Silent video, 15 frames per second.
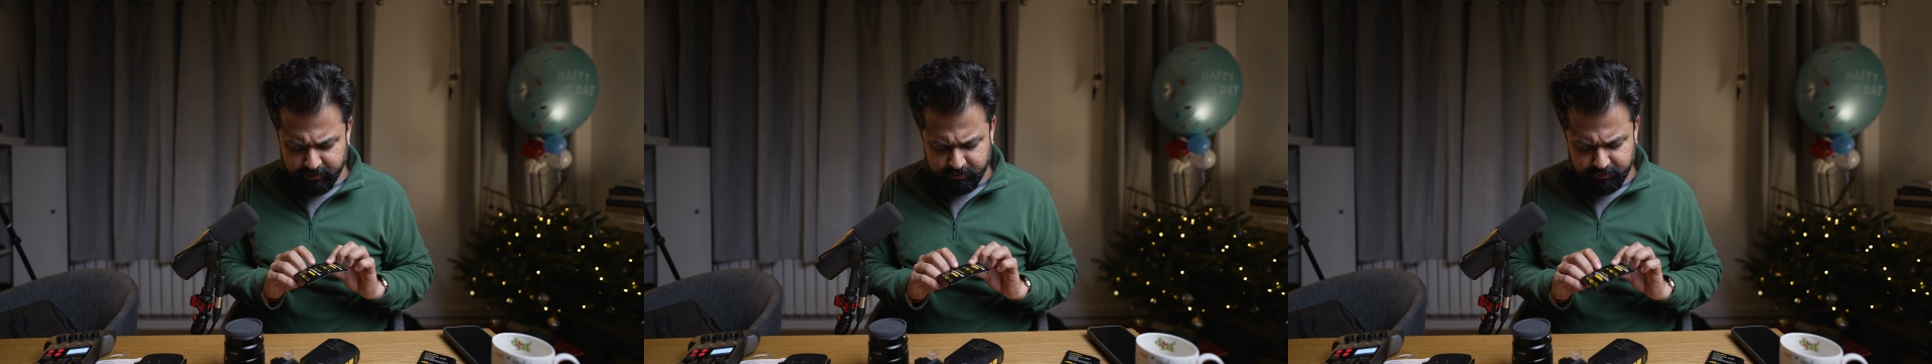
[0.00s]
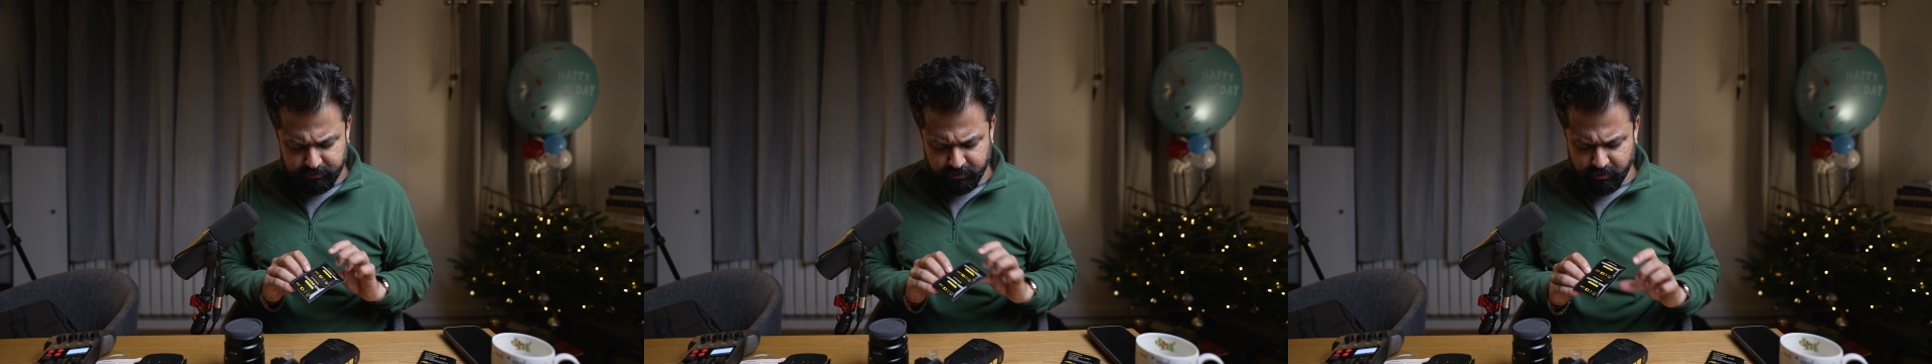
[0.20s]

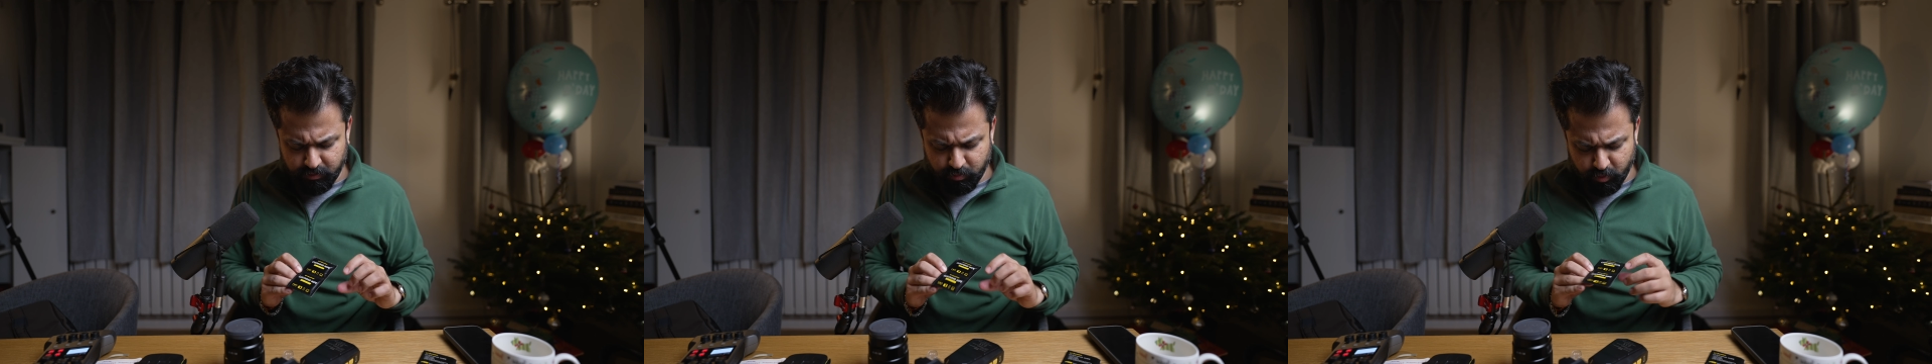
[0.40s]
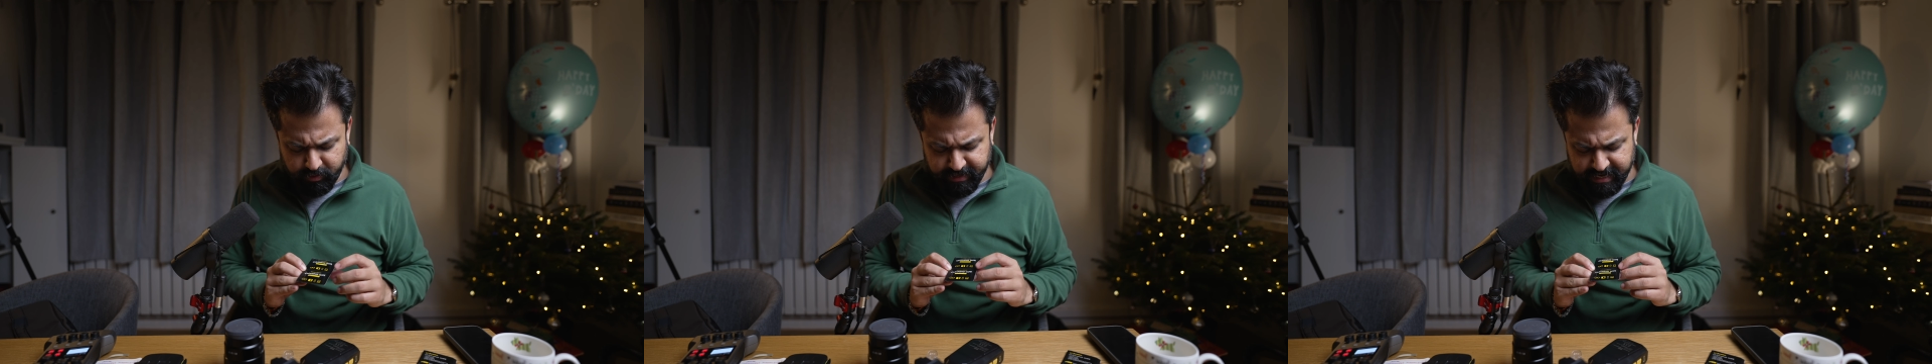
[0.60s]
So
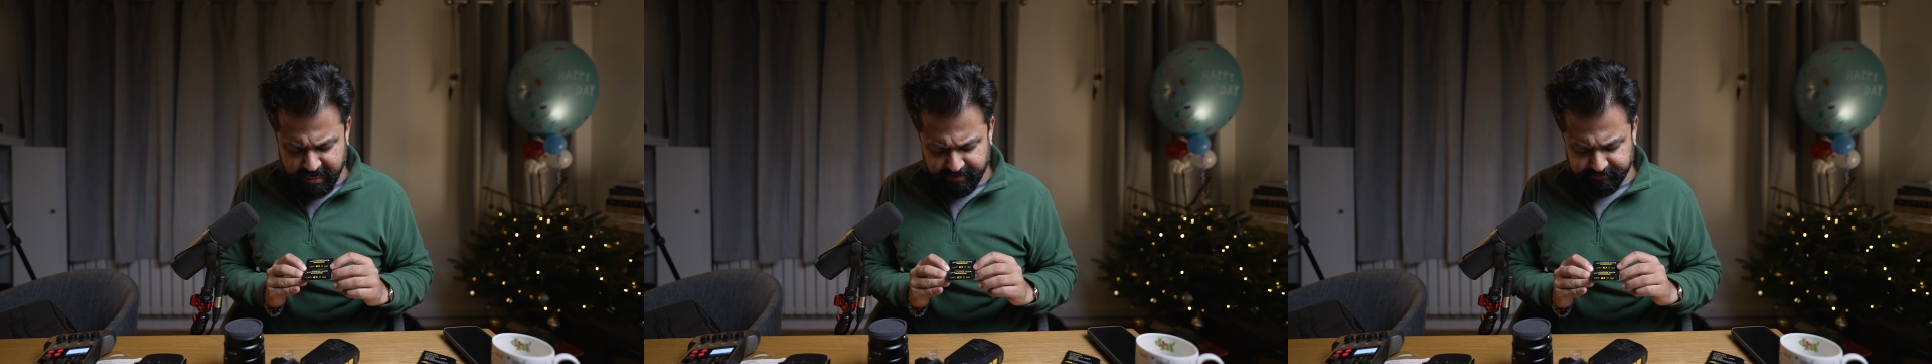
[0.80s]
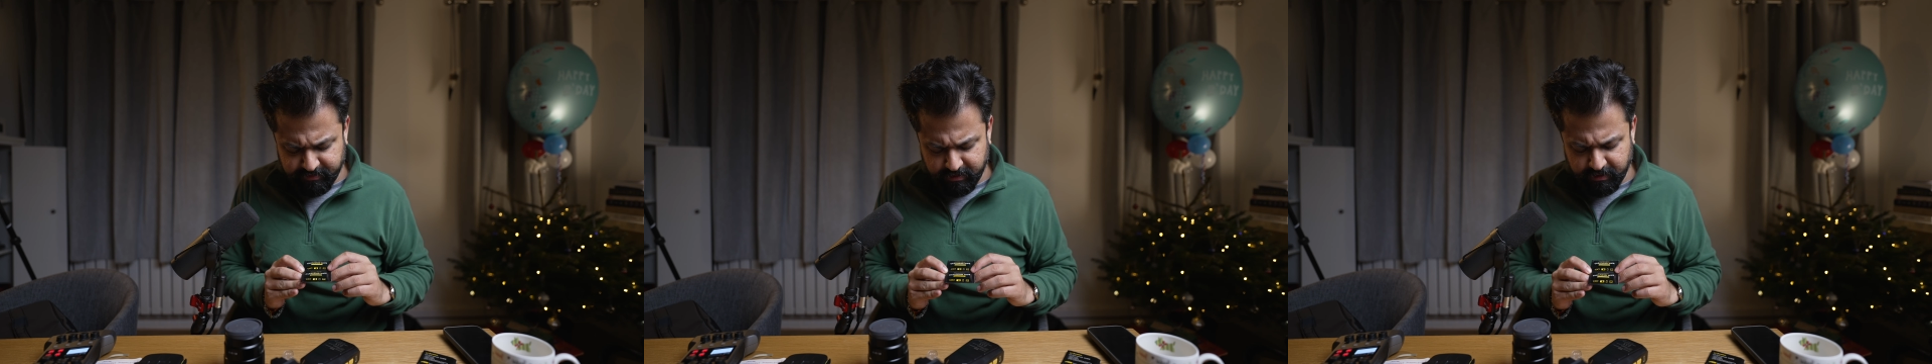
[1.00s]
what I
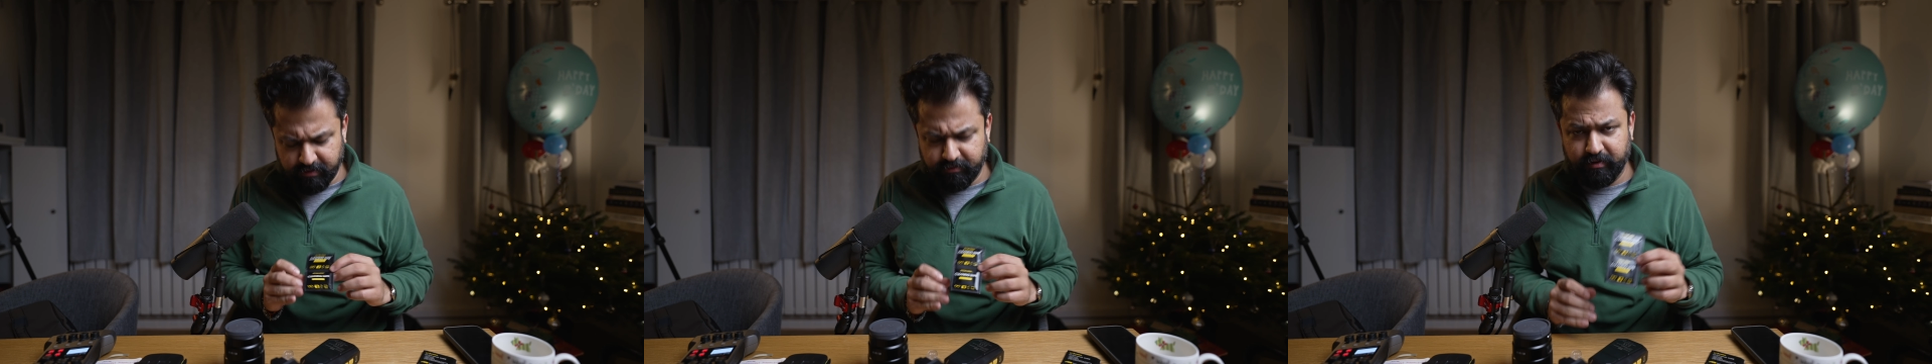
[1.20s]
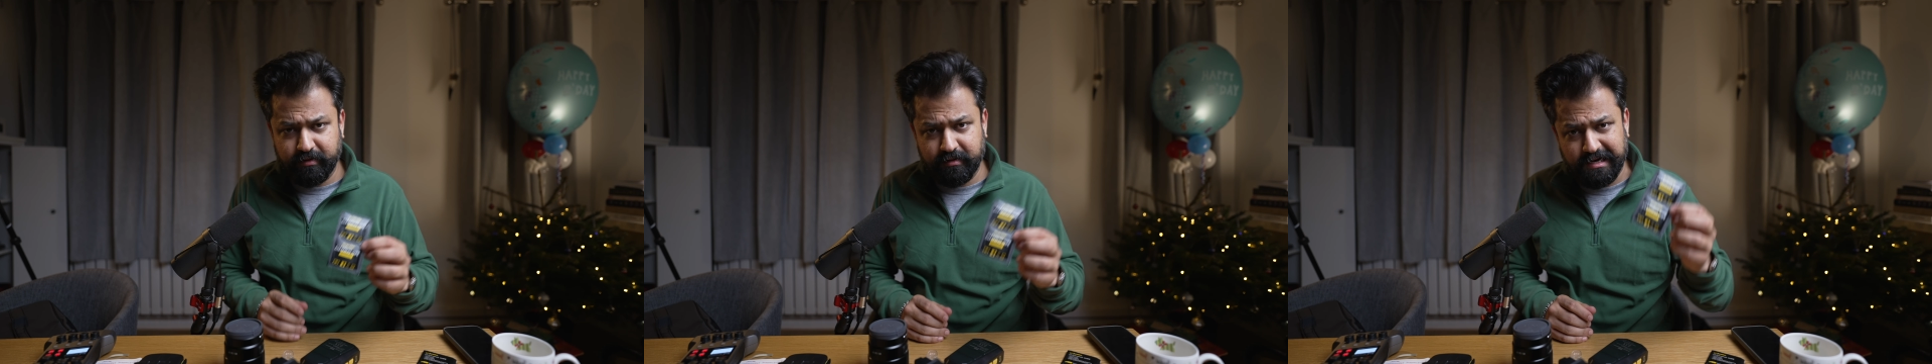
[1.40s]
have
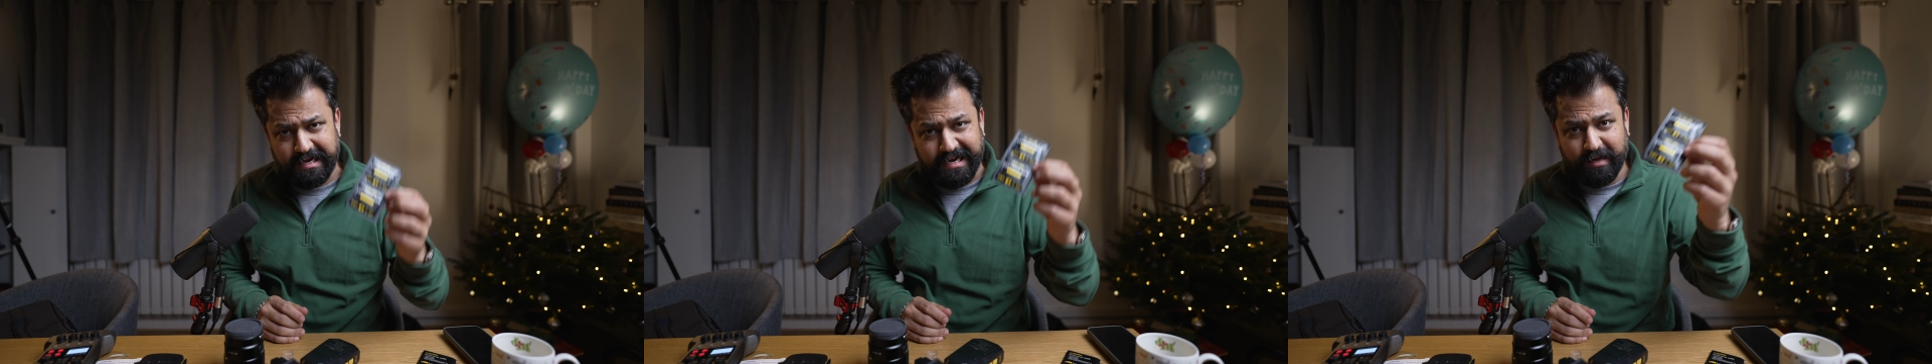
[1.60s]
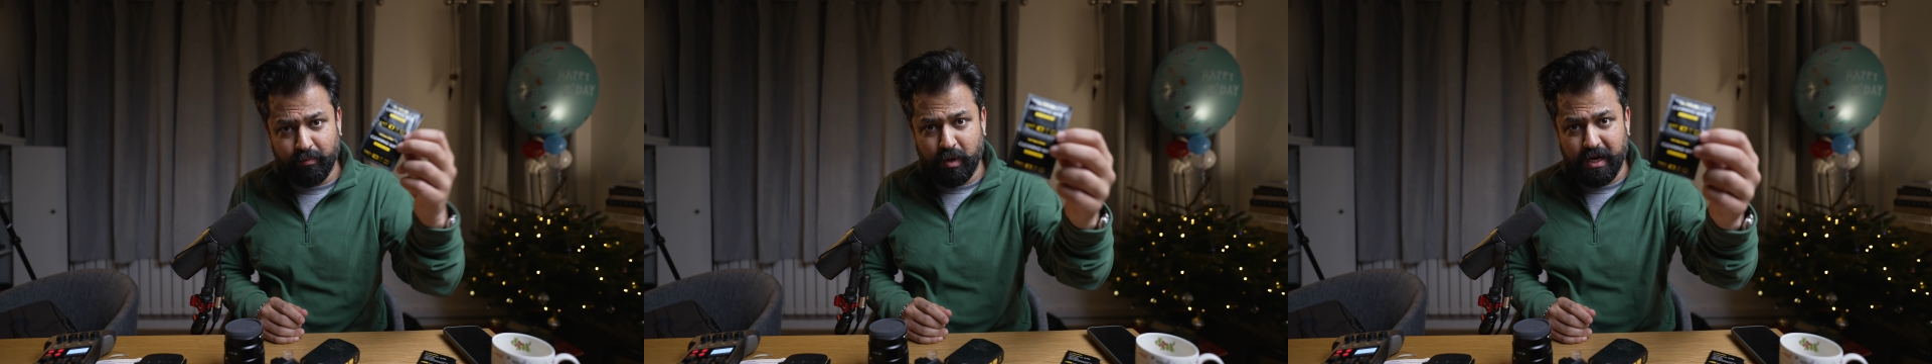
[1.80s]
here are
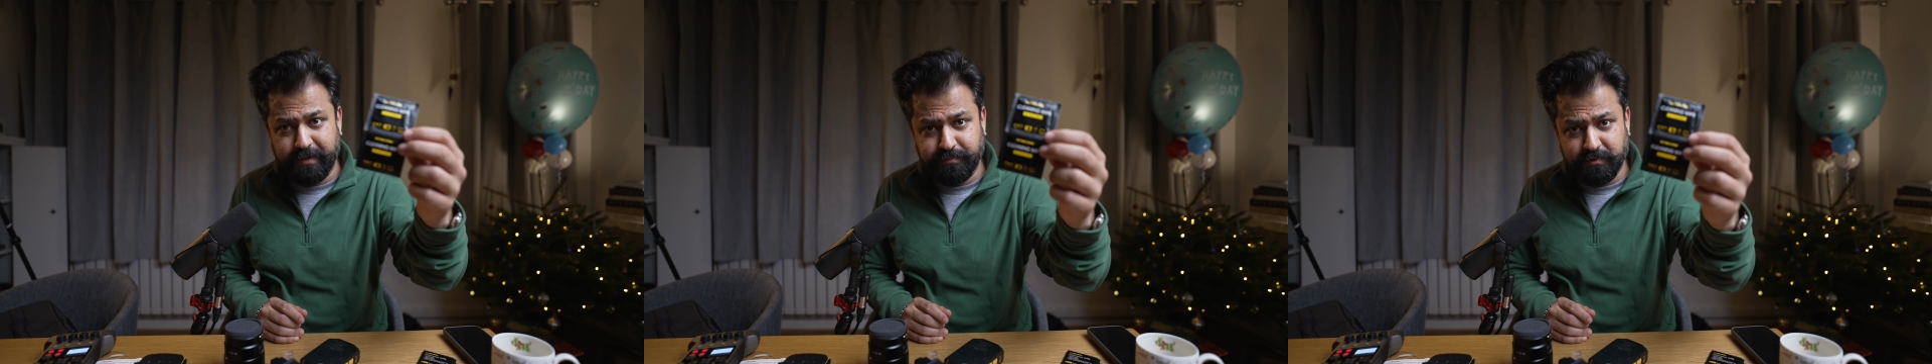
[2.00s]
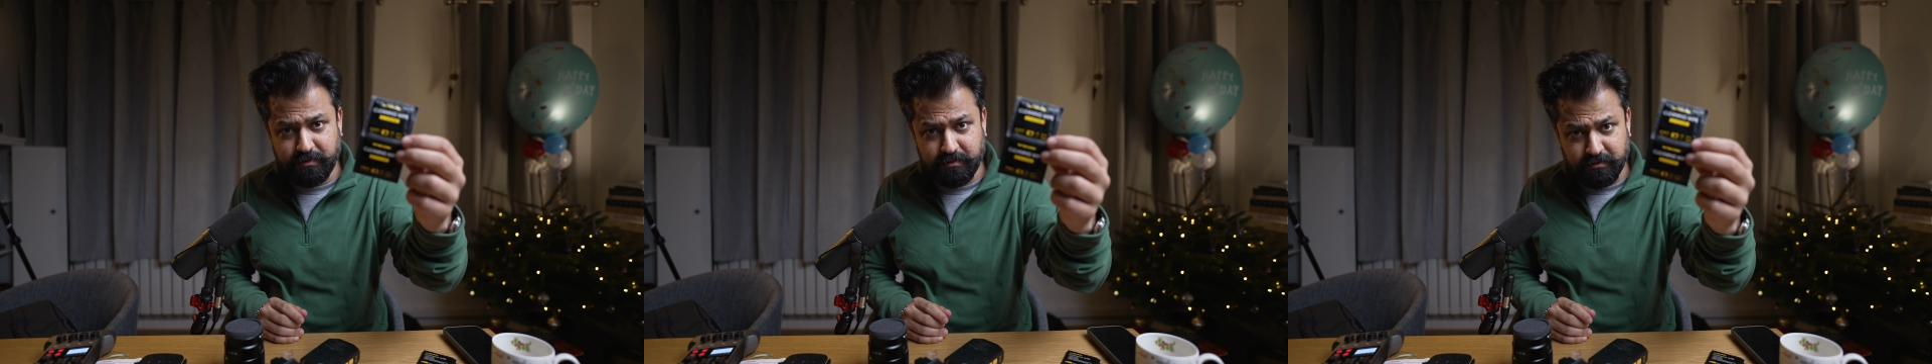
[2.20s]
cleaning
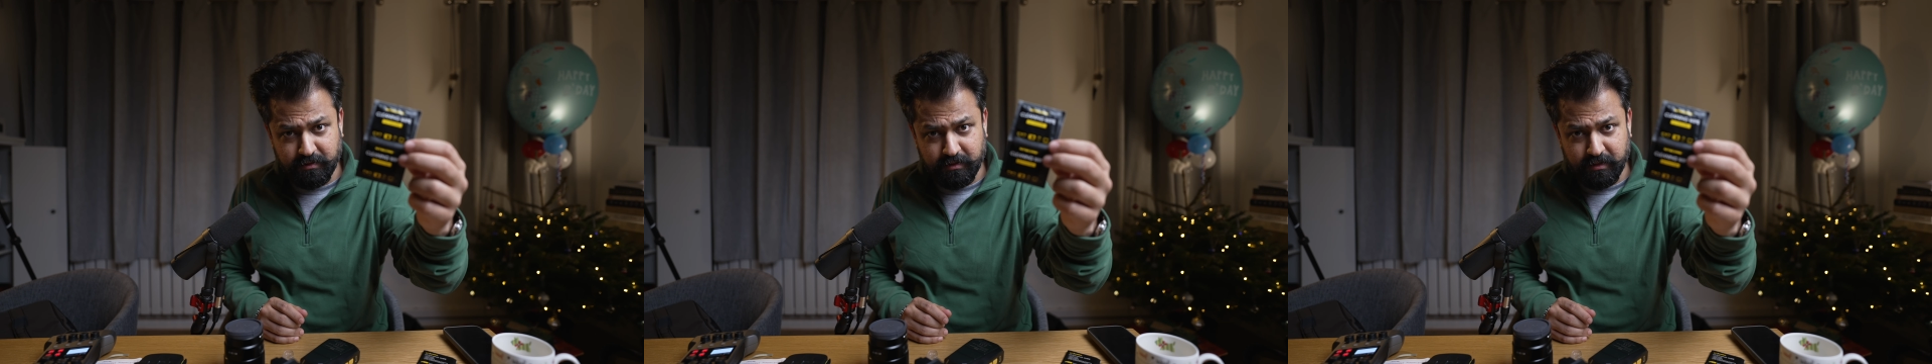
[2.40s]
wipes.